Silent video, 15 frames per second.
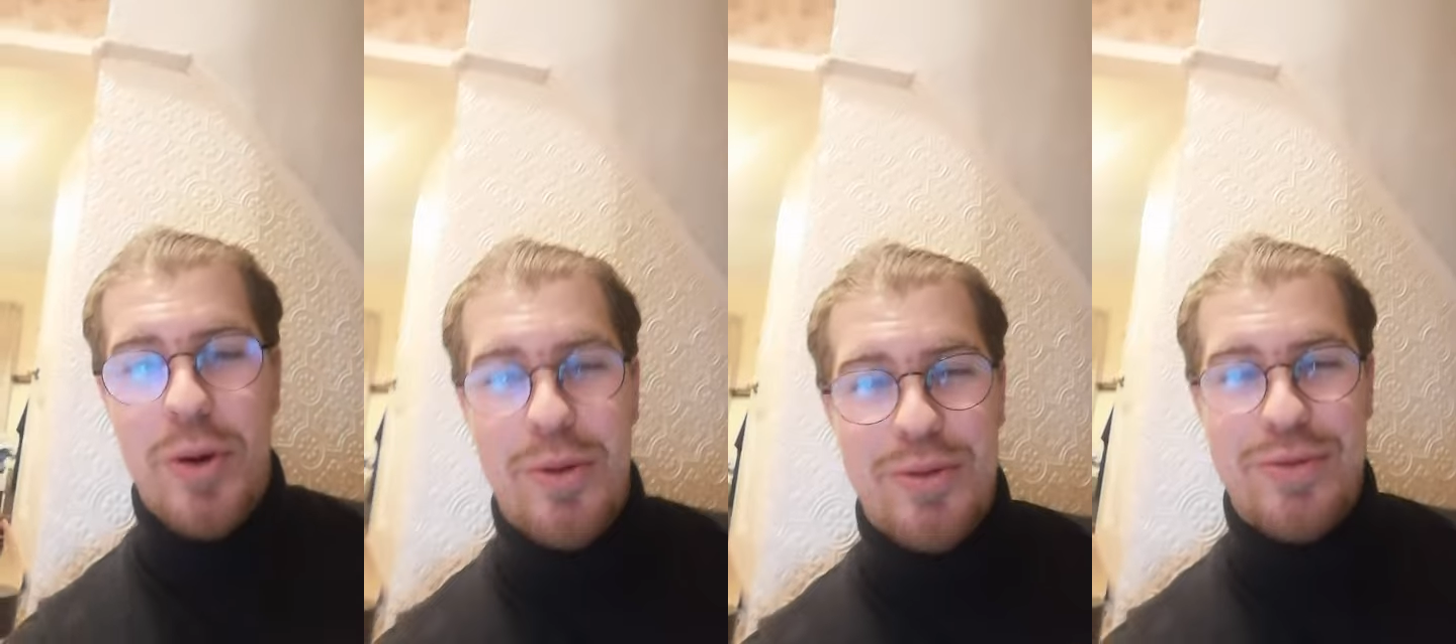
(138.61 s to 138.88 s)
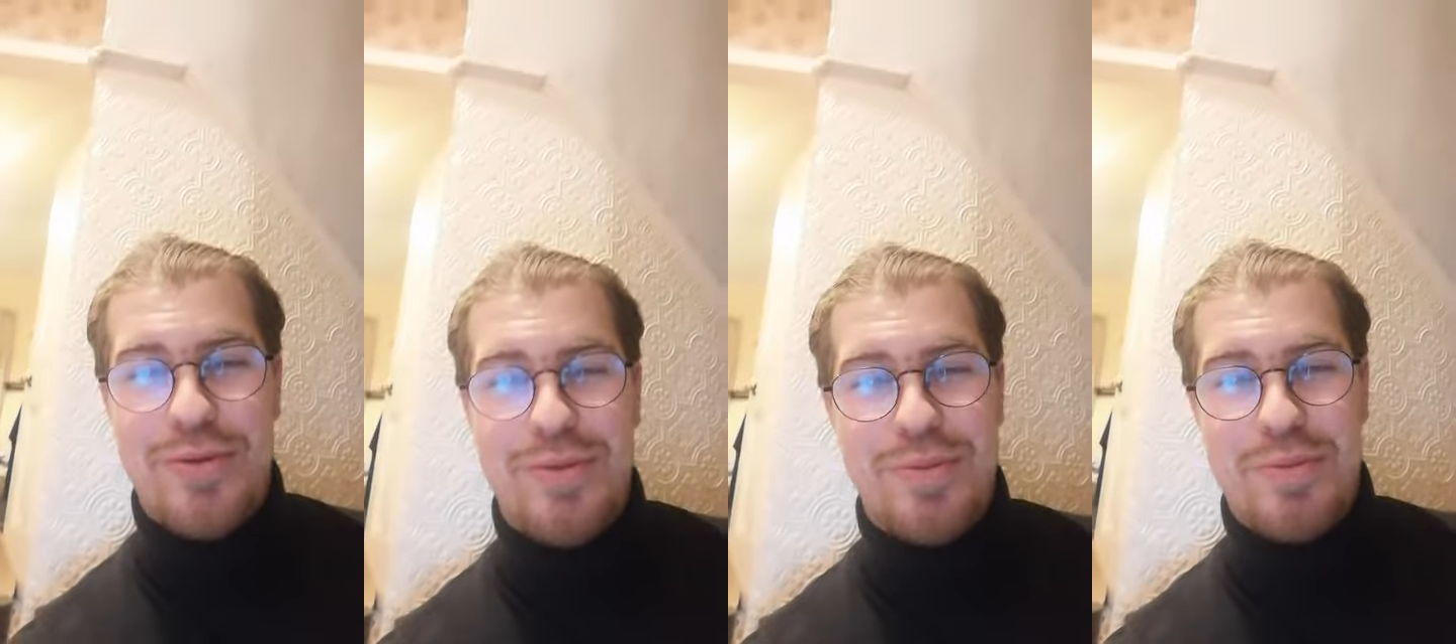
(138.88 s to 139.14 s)

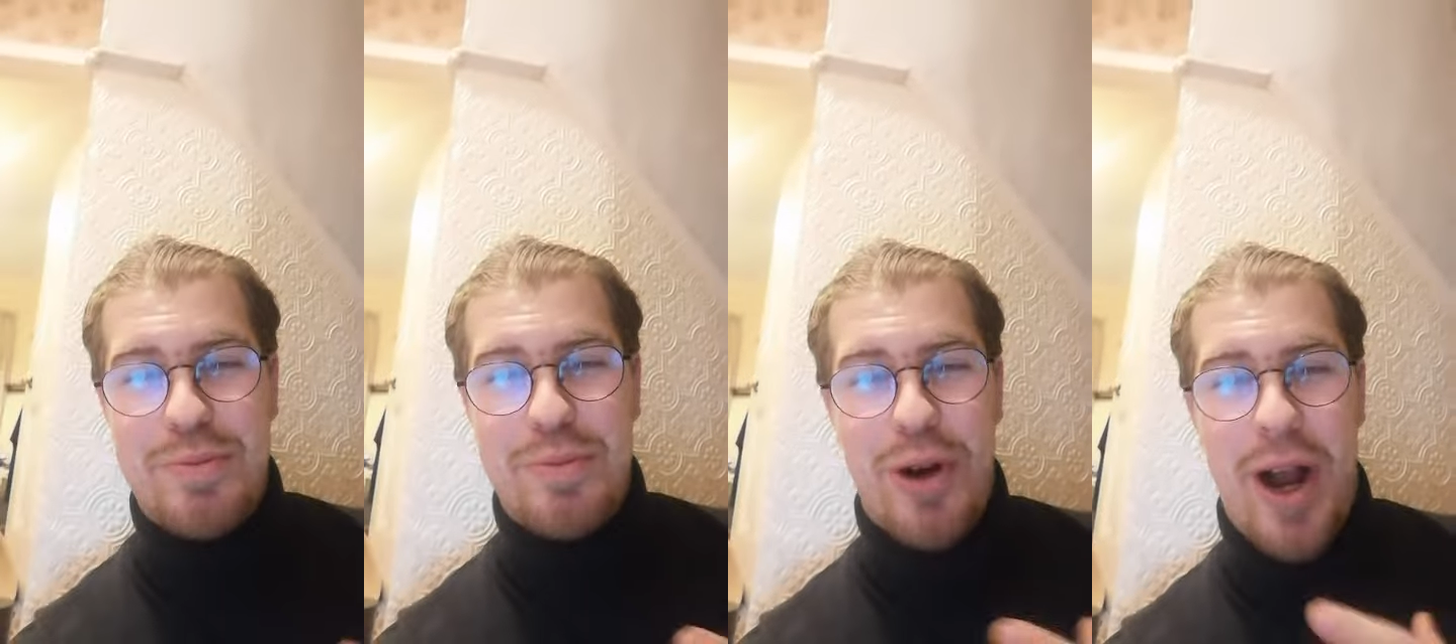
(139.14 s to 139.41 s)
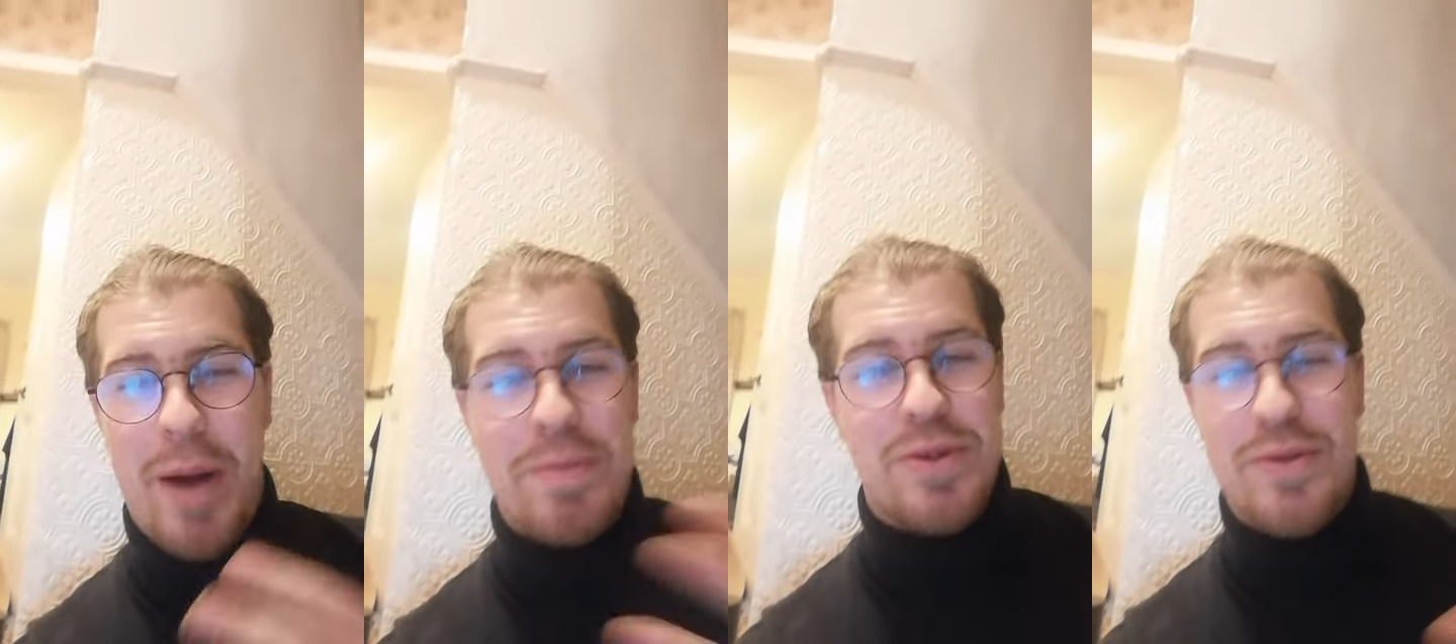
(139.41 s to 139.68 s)
of
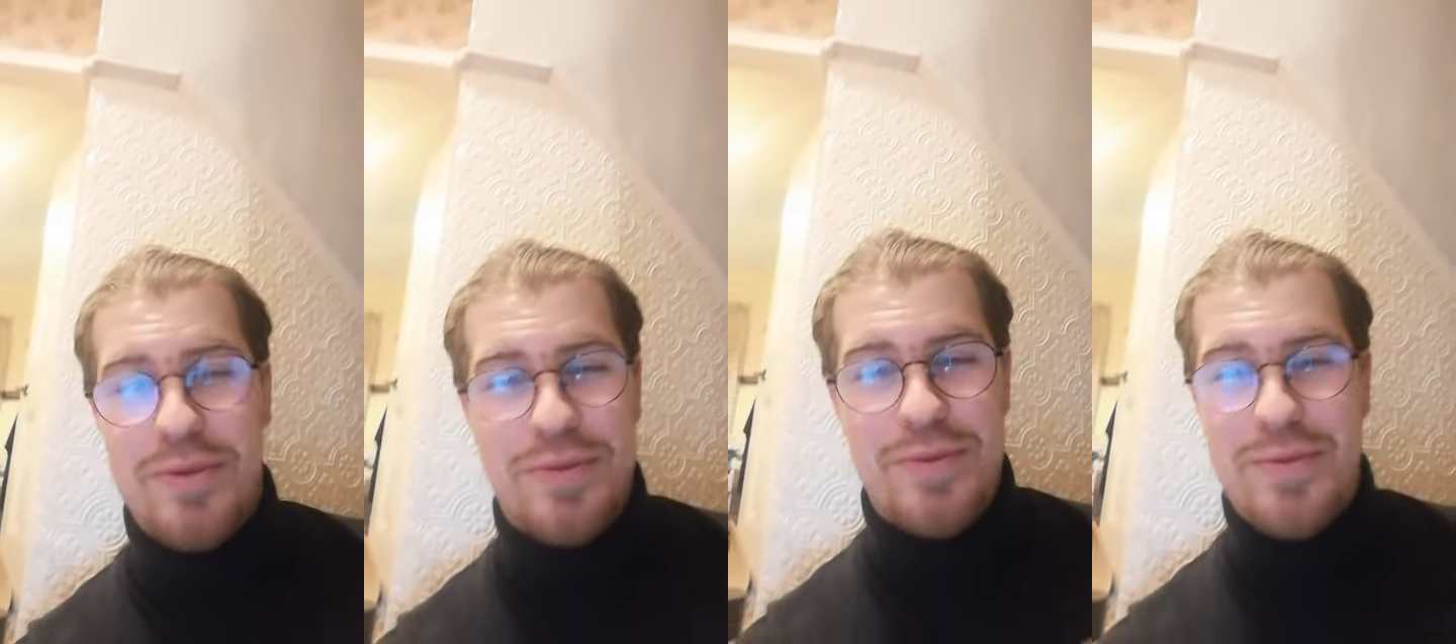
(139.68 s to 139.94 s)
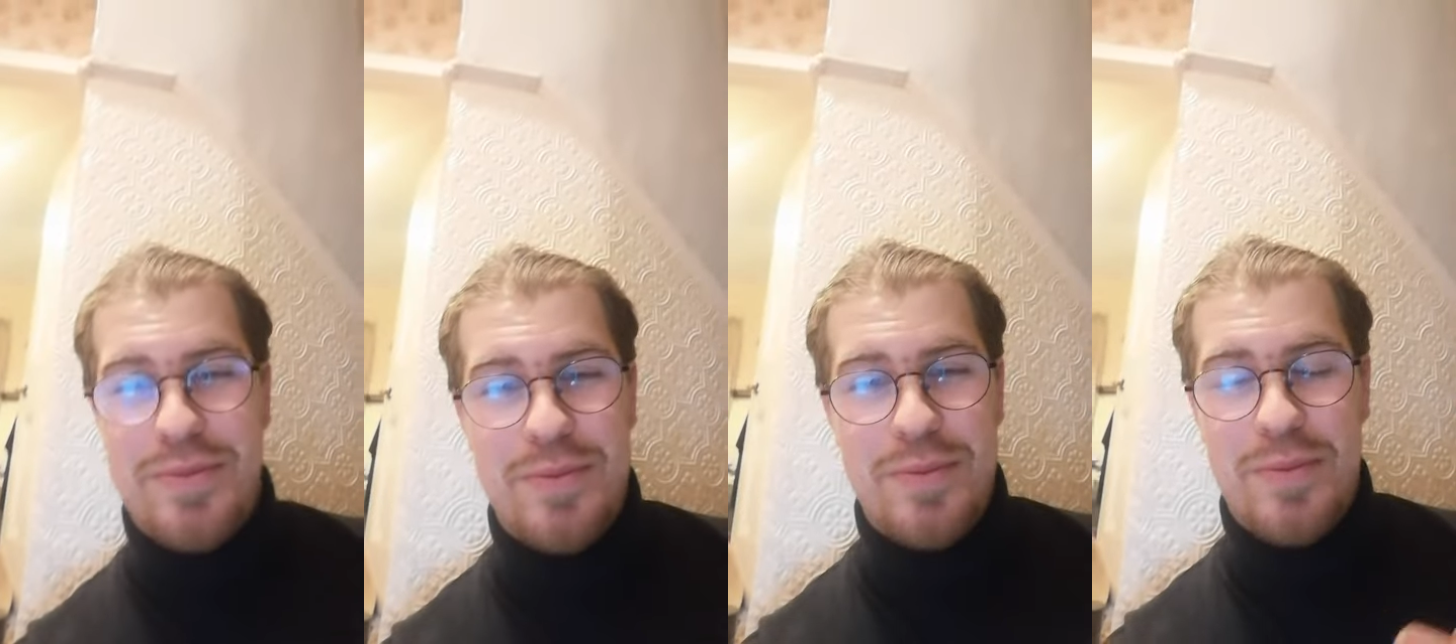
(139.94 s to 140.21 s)
perhaps of